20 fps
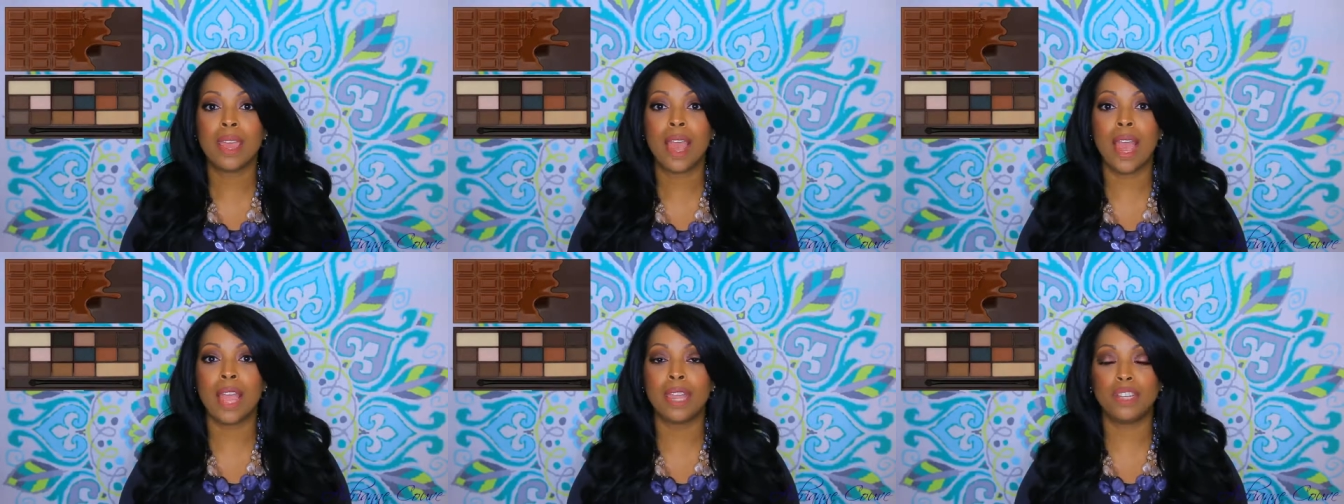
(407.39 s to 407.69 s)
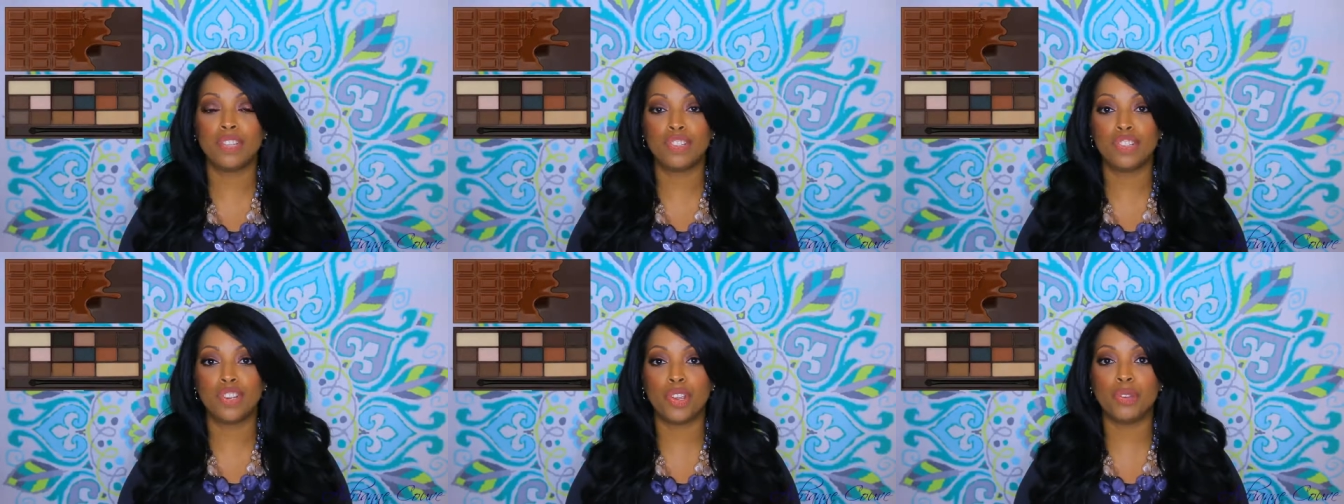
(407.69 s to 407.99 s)
I
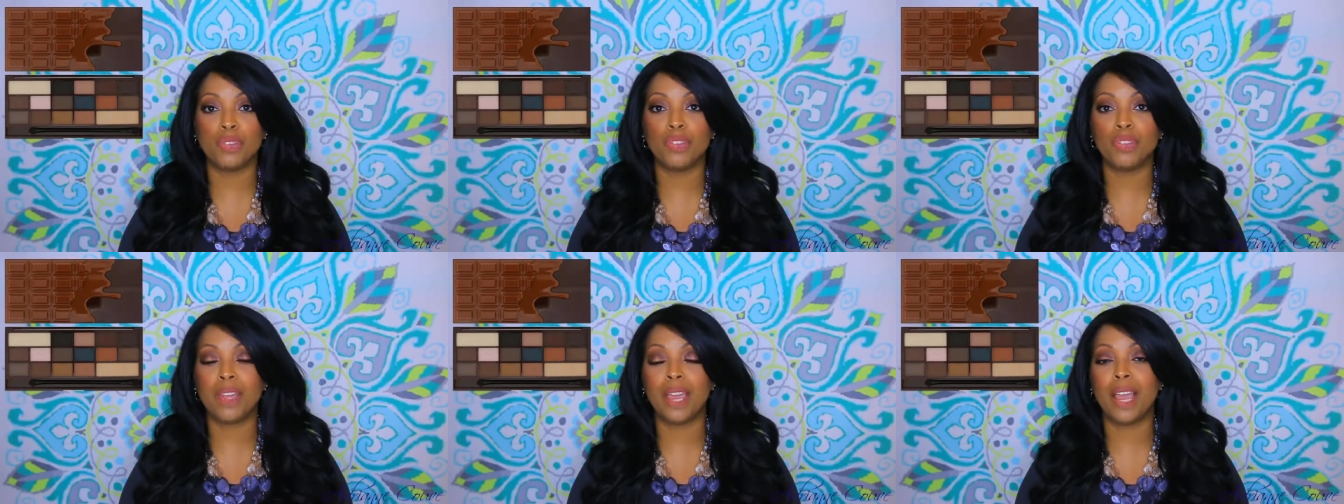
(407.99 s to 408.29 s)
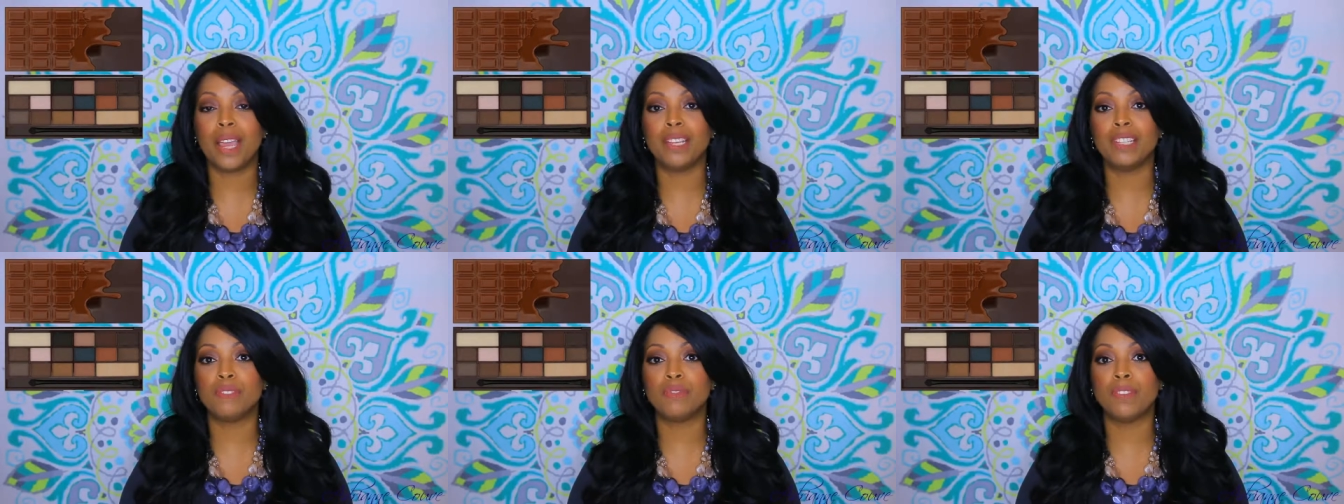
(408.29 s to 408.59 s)
could show you
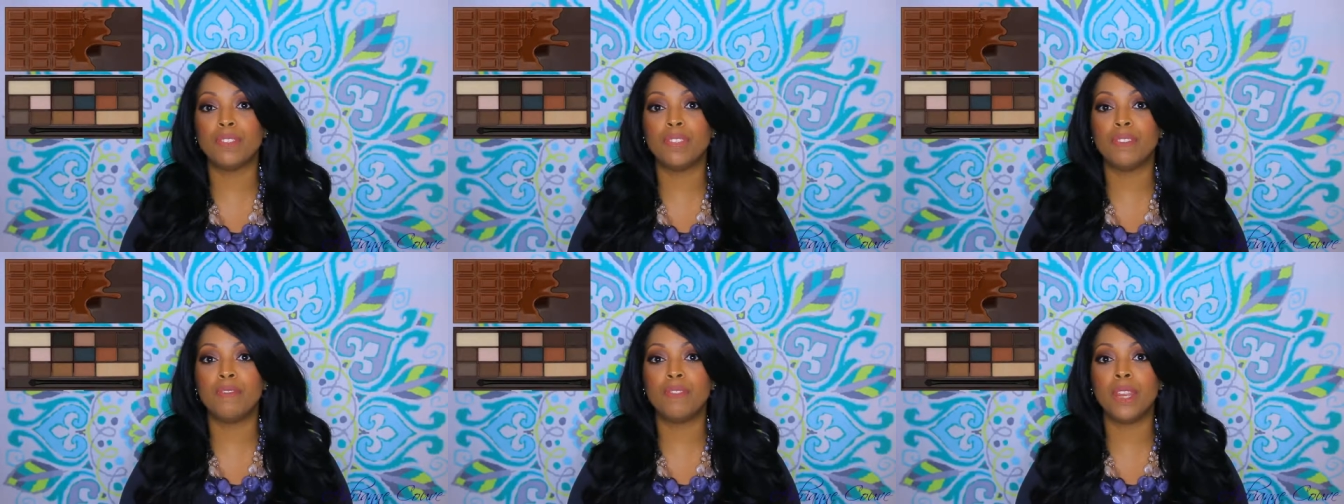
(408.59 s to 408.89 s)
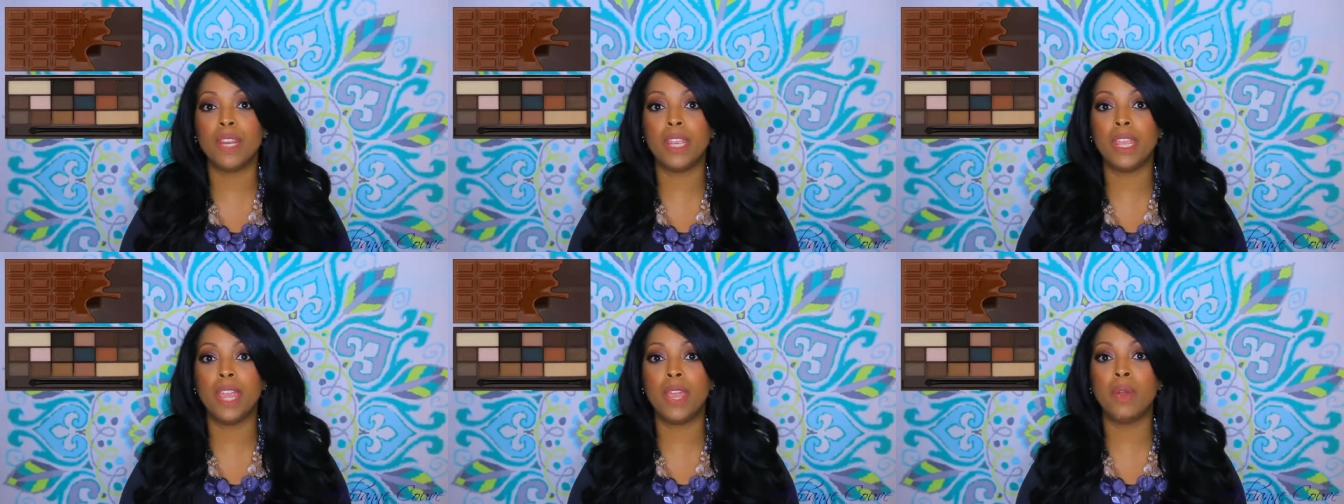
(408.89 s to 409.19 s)
guys for the
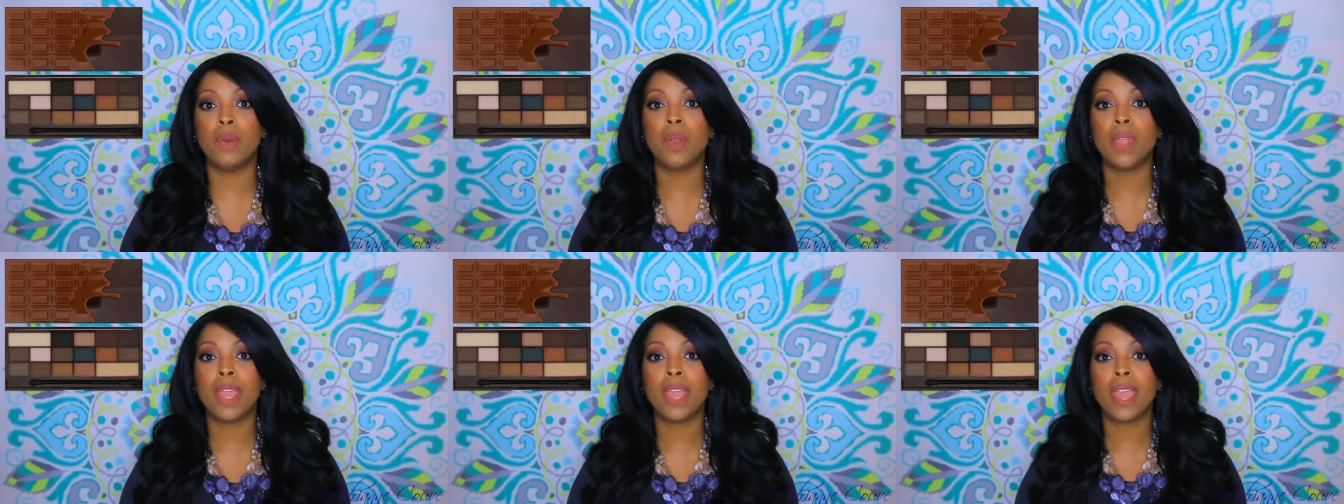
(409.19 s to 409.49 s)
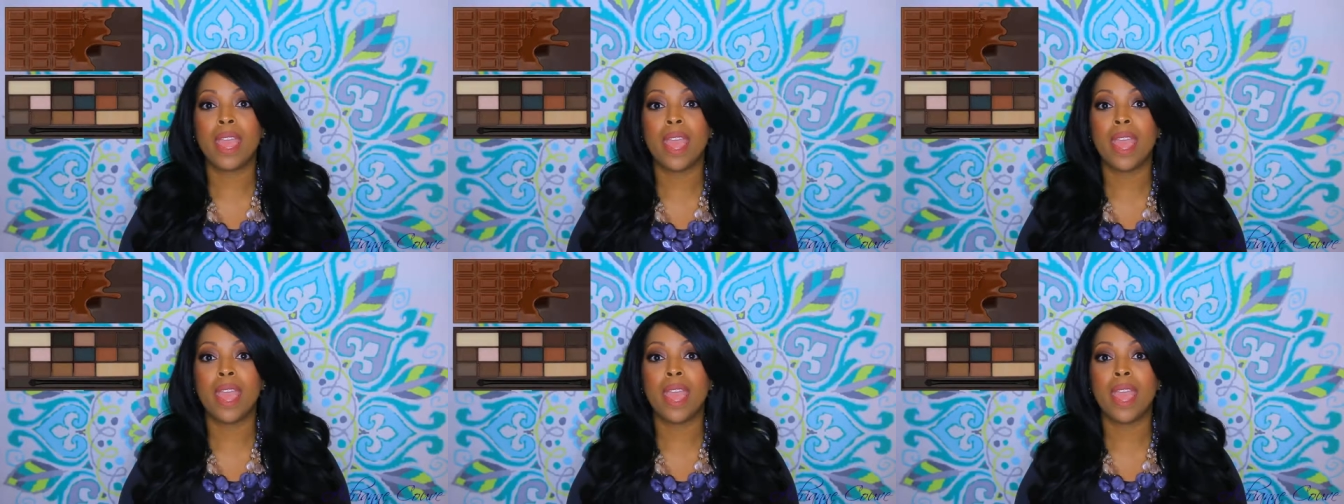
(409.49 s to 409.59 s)
video,